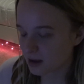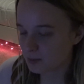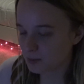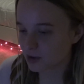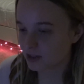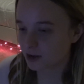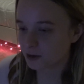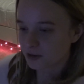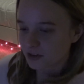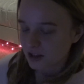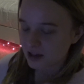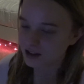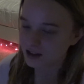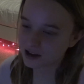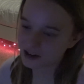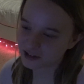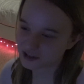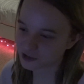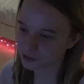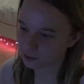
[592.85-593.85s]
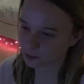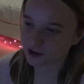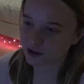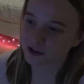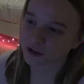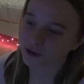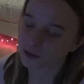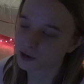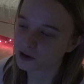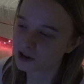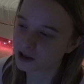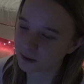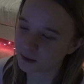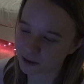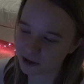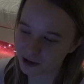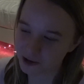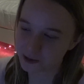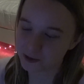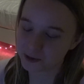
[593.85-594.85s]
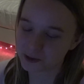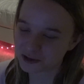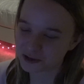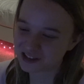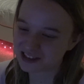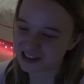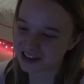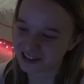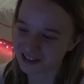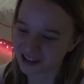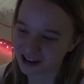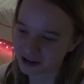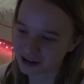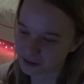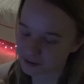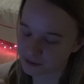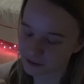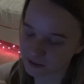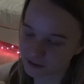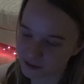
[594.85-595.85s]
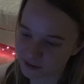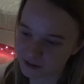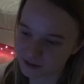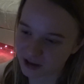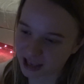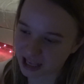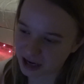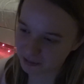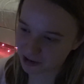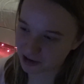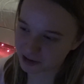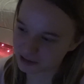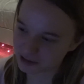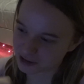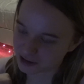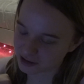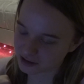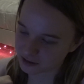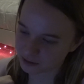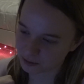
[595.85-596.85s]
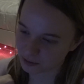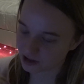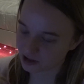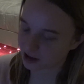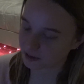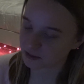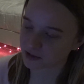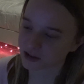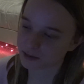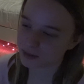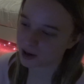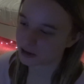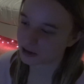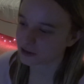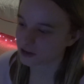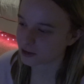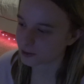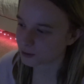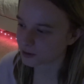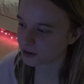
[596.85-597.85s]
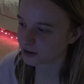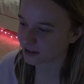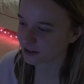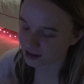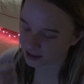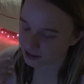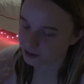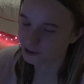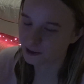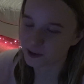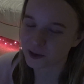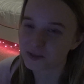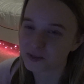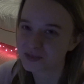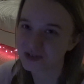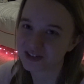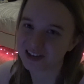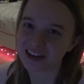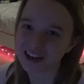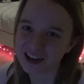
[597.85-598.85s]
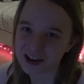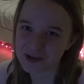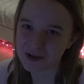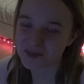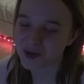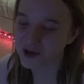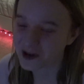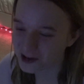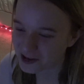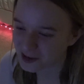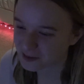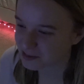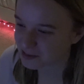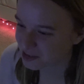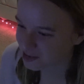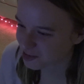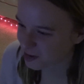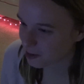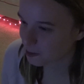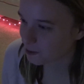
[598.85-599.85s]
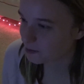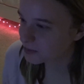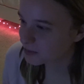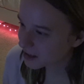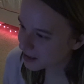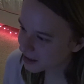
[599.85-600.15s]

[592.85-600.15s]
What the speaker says: But there was like a lot of situations where like reused a lot of animation when it comes to the battle sequence, like the whole singing part of the show.